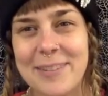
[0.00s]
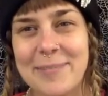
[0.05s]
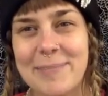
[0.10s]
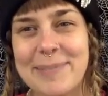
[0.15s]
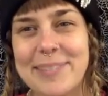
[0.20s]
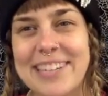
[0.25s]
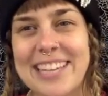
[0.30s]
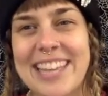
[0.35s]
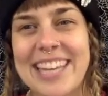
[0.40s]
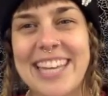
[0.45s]

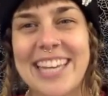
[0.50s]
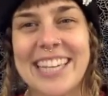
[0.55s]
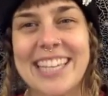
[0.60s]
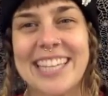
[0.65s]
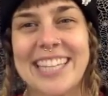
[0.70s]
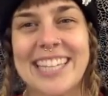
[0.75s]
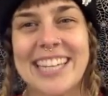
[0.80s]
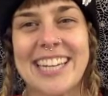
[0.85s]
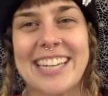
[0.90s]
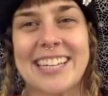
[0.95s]
Breathing
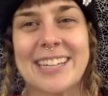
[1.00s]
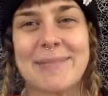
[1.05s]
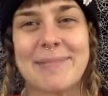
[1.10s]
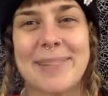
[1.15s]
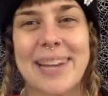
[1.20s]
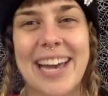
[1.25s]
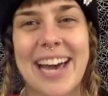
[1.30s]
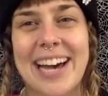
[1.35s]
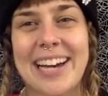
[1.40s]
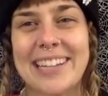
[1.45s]
in, I
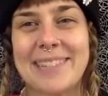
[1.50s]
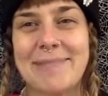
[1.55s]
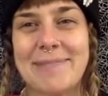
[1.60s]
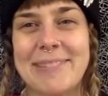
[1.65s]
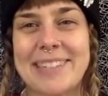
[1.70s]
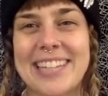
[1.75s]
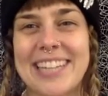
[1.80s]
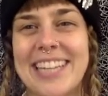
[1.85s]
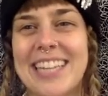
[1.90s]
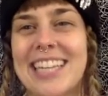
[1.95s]
am God
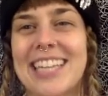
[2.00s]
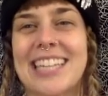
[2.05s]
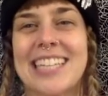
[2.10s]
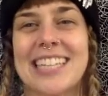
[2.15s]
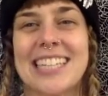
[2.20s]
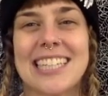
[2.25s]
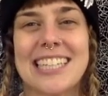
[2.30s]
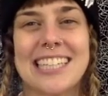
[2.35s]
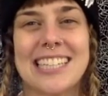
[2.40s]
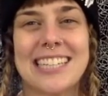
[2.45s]
breathing
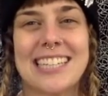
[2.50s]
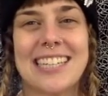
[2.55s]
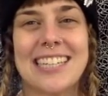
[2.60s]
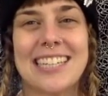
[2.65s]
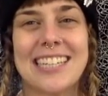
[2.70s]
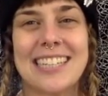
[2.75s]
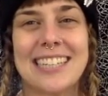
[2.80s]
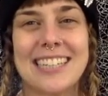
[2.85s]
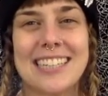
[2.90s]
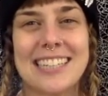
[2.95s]
in.
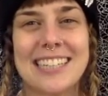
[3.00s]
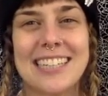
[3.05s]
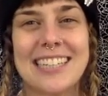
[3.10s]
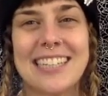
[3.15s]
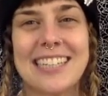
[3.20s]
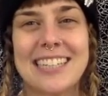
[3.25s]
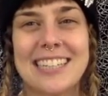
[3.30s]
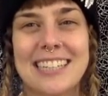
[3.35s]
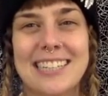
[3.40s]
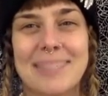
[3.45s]

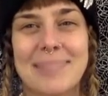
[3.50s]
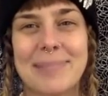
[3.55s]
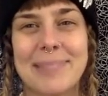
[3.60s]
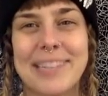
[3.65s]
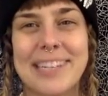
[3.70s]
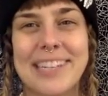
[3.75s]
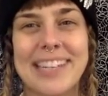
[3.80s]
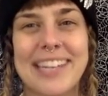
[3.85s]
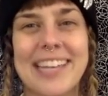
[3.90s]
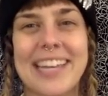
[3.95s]

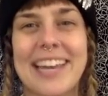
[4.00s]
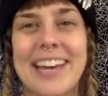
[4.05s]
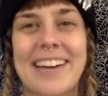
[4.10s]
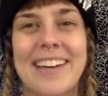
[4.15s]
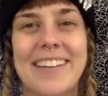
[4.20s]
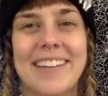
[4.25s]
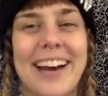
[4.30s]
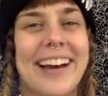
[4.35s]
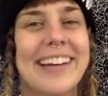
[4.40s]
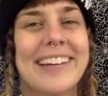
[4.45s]
Breathing out,
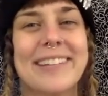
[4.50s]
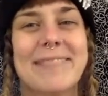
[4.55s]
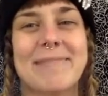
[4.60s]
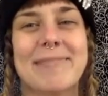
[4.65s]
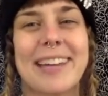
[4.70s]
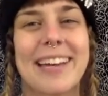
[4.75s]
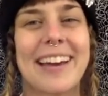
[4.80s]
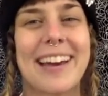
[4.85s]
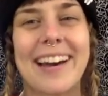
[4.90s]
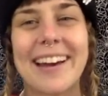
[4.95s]
I am
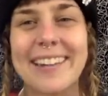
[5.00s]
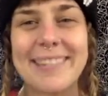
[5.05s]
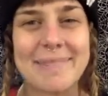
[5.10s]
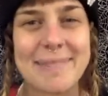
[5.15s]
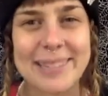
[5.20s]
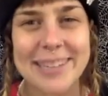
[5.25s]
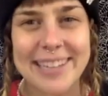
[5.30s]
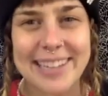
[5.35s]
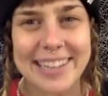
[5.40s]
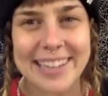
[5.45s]
God
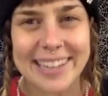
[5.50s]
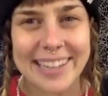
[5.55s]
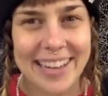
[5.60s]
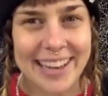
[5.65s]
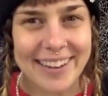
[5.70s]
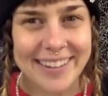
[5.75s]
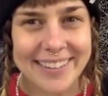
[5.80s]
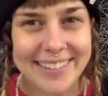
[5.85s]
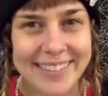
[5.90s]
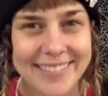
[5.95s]
breathing
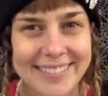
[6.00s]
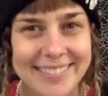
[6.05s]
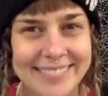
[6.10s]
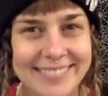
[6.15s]
out.